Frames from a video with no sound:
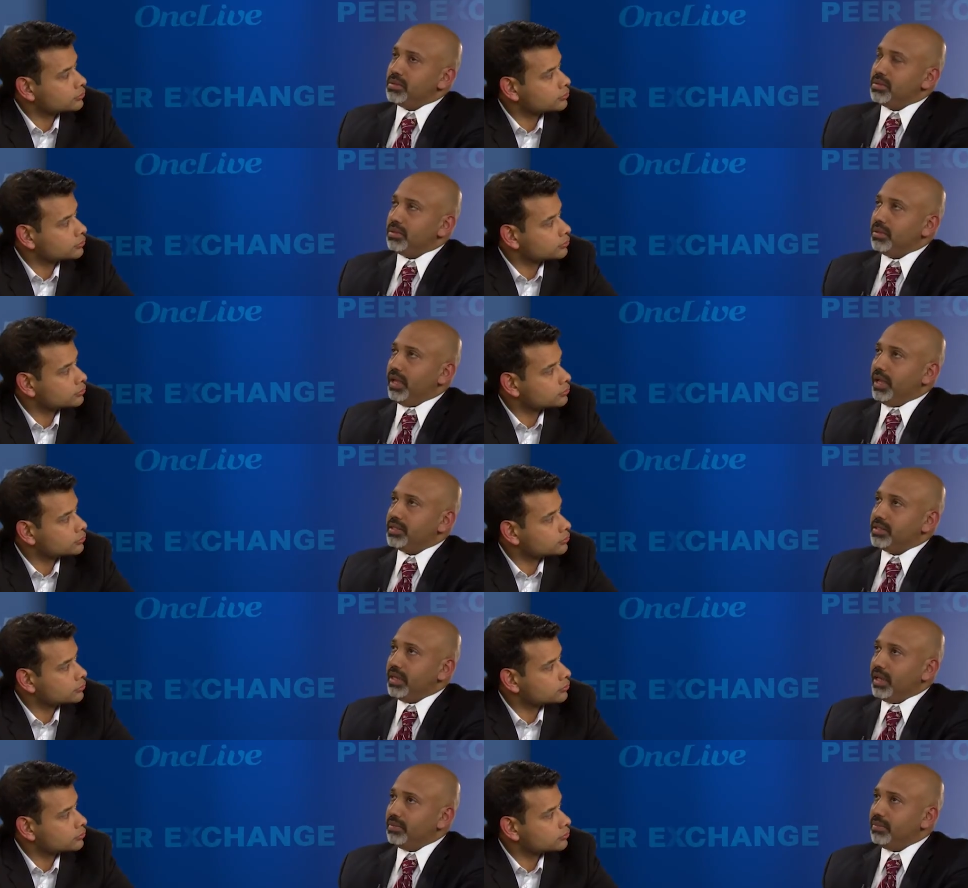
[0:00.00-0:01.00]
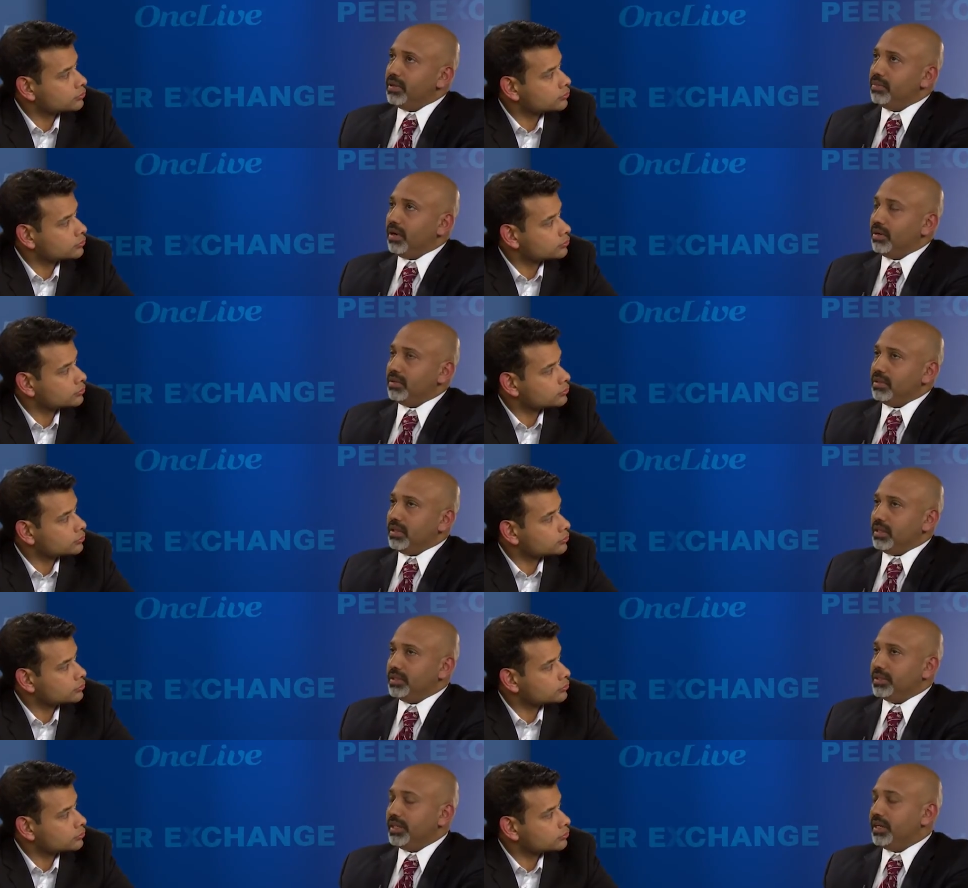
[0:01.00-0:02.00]
Speaker 1: So the excitement about uh,
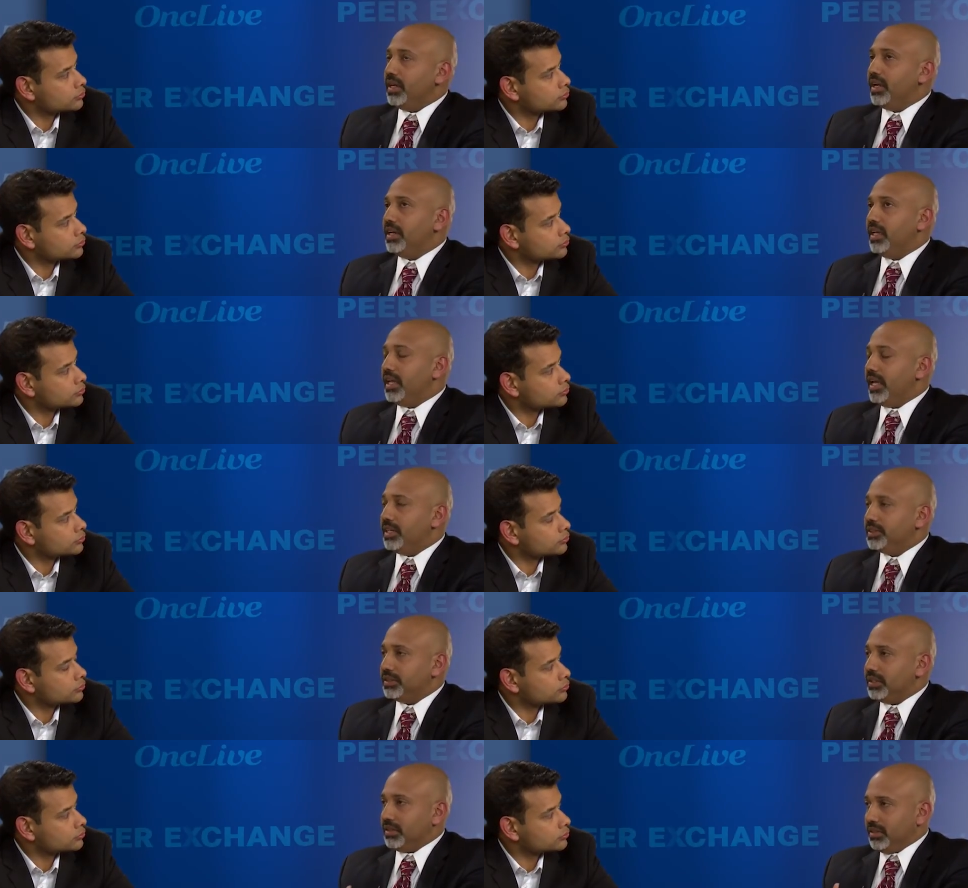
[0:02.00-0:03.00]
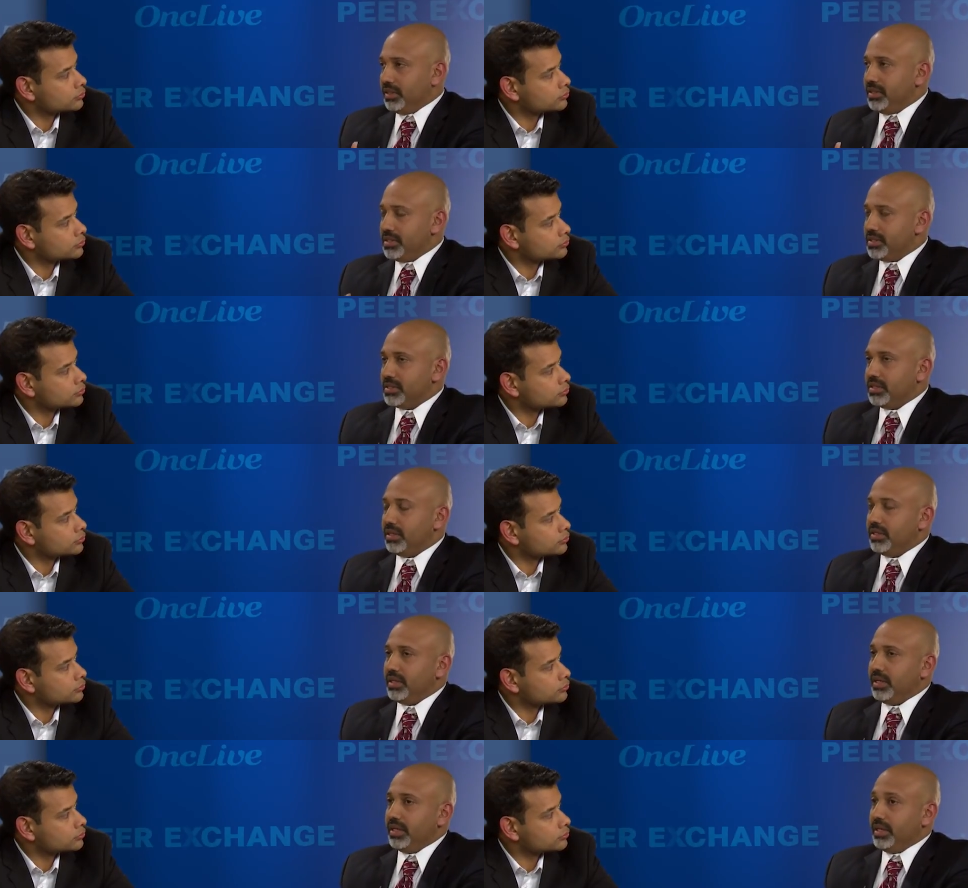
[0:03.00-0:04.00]
treating kidney cancer is,
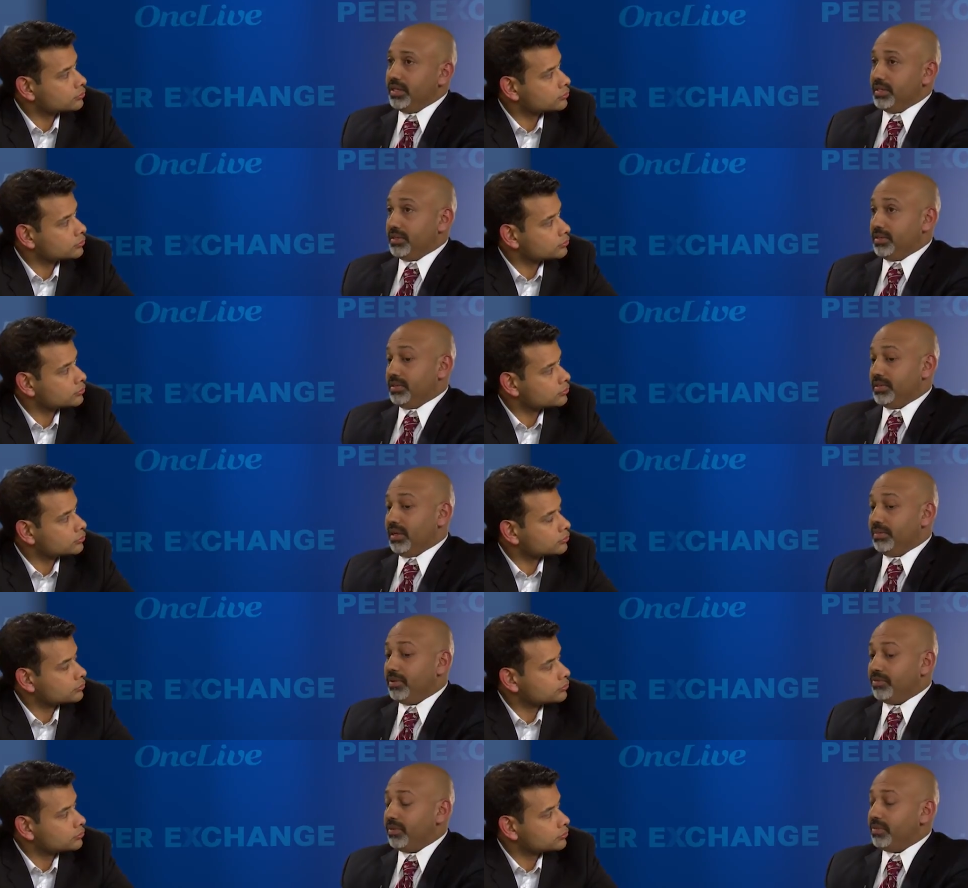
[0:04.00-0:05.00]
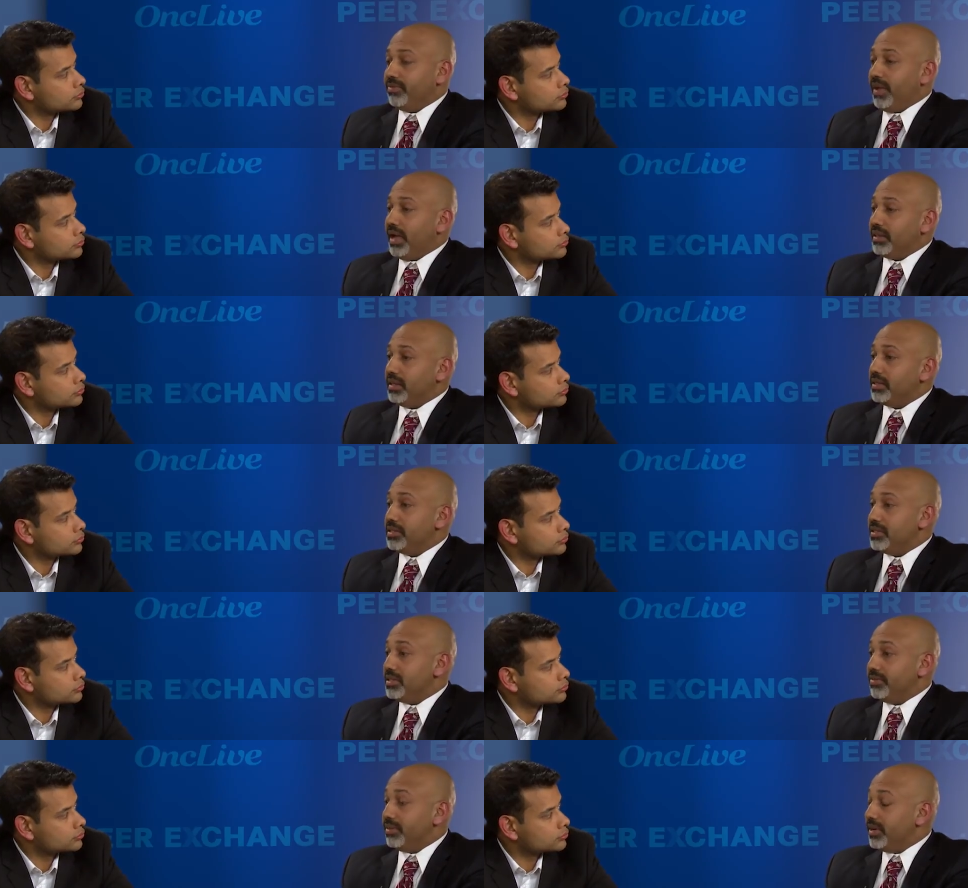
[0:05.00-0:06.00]
is stemming from the fact that this is
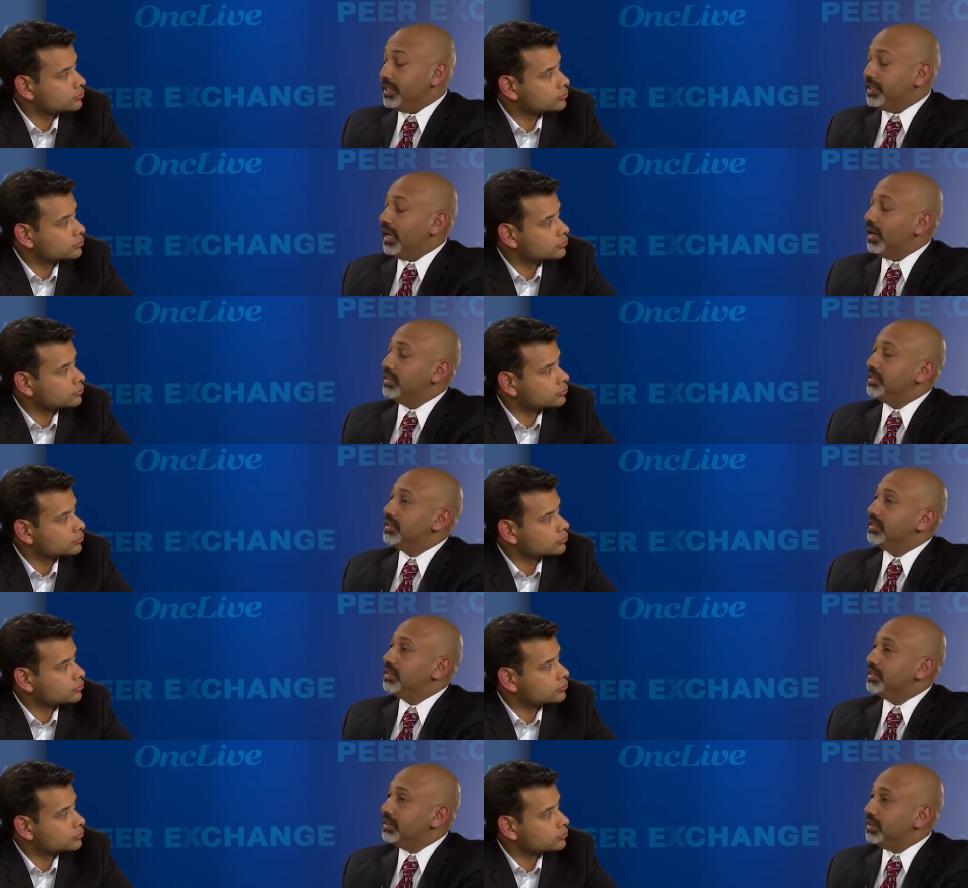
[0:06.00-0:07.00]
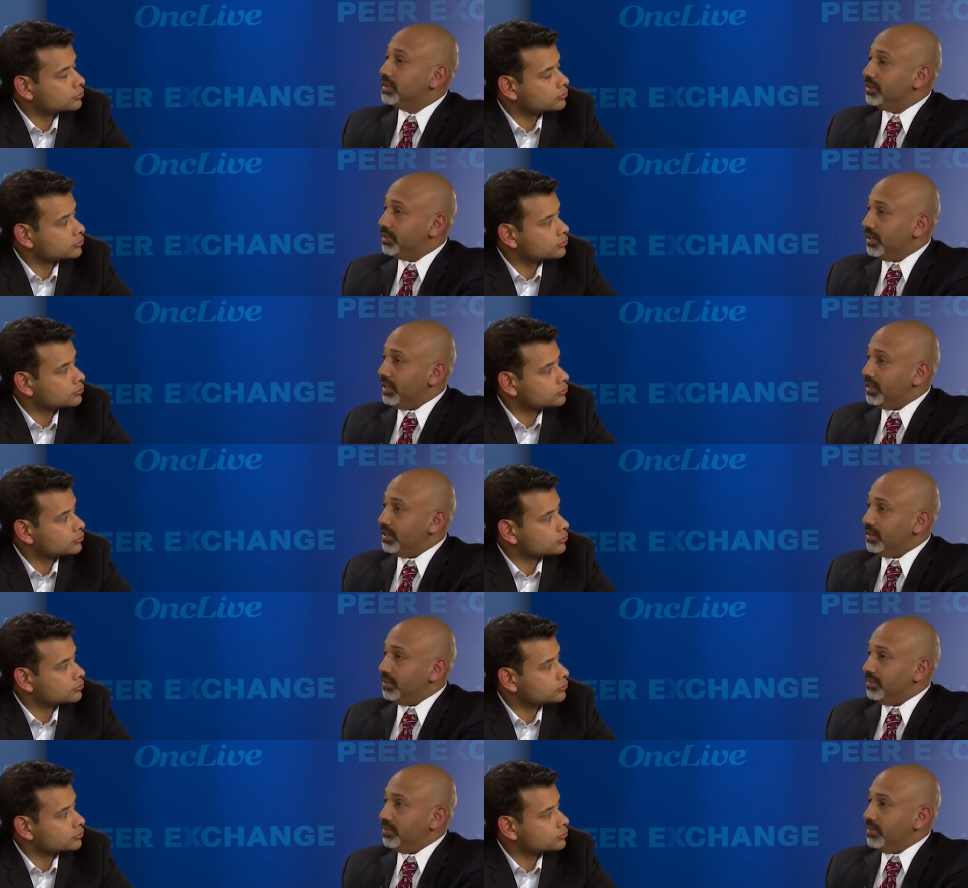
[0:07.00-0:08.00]
a very challenging disease to treat.
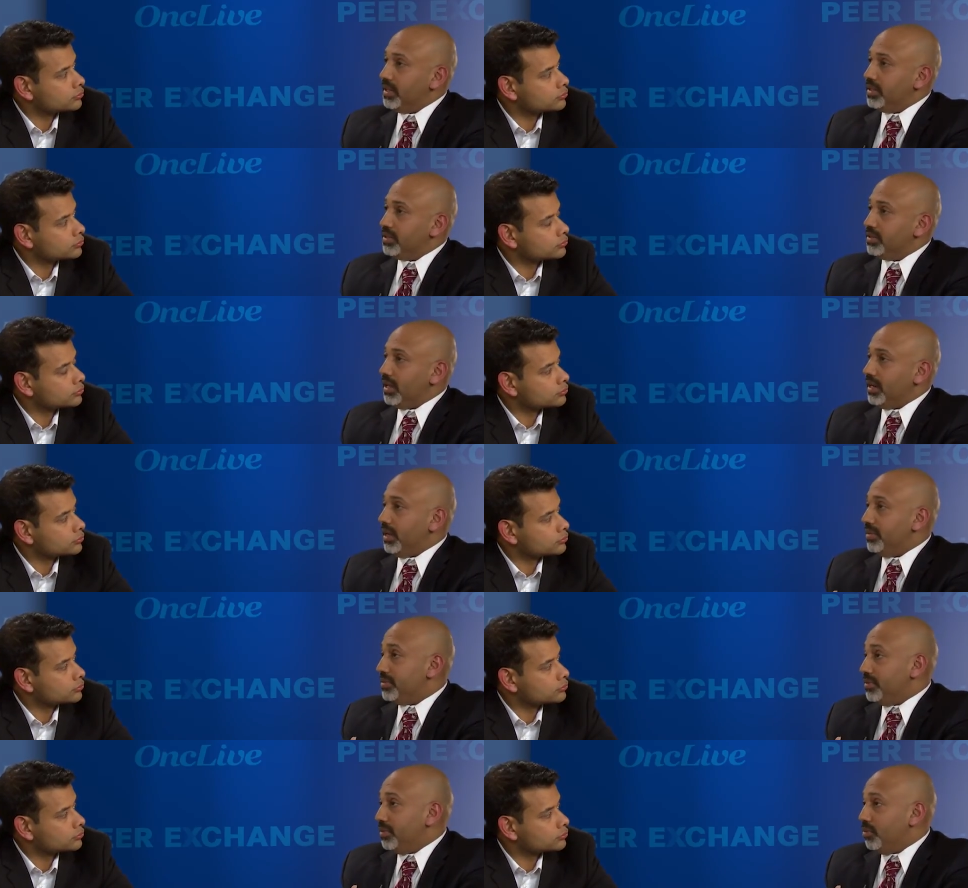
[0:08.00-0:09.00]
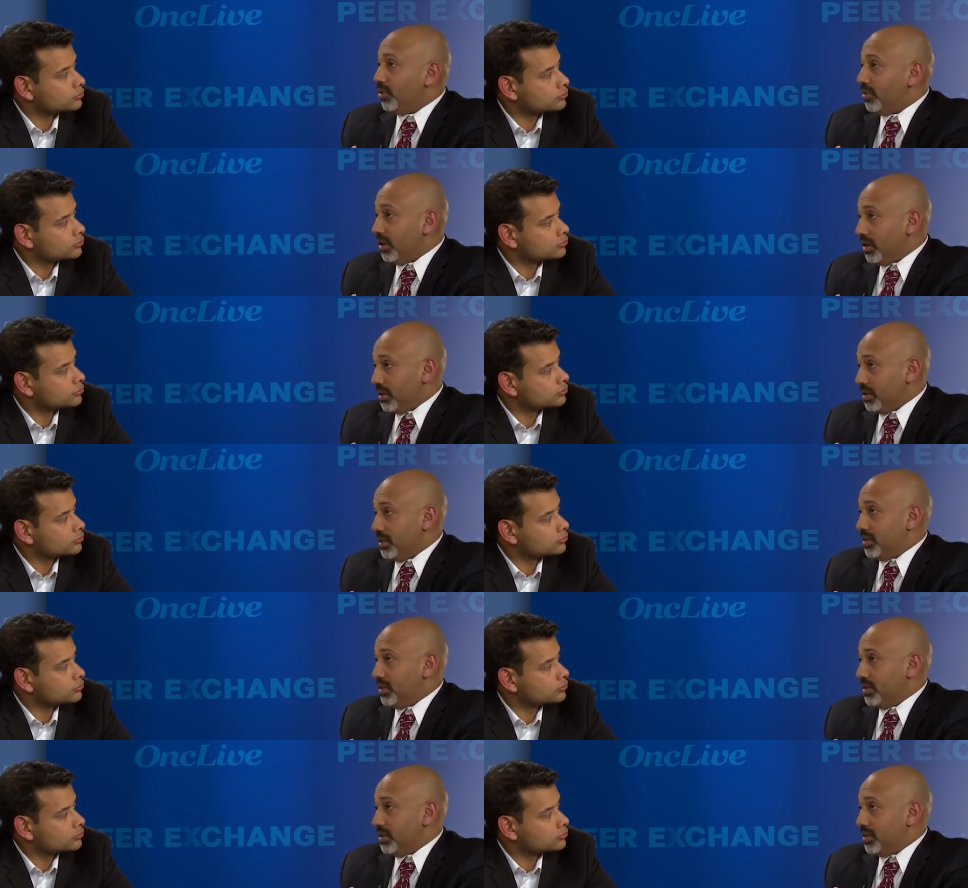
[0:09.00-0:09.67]
So that gives me more rigor